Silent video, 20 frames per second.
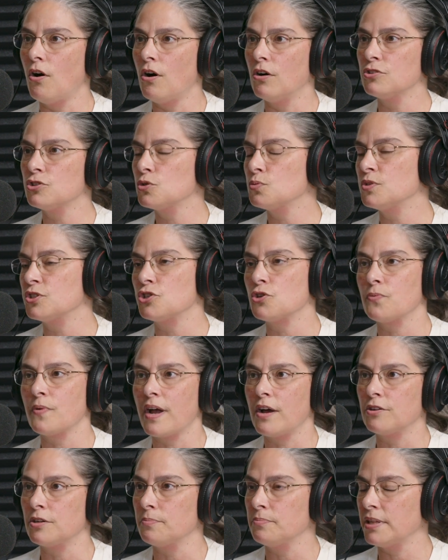switch
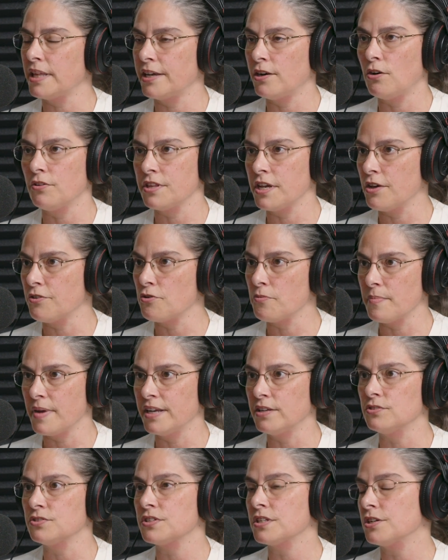around and play all the other
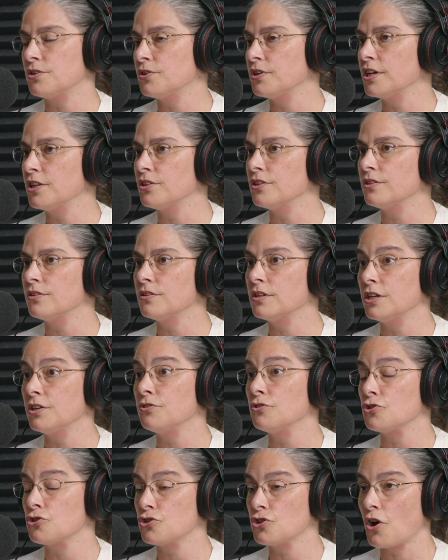males that are
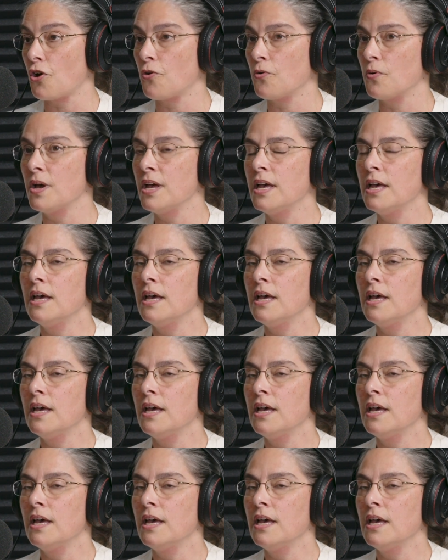in the show.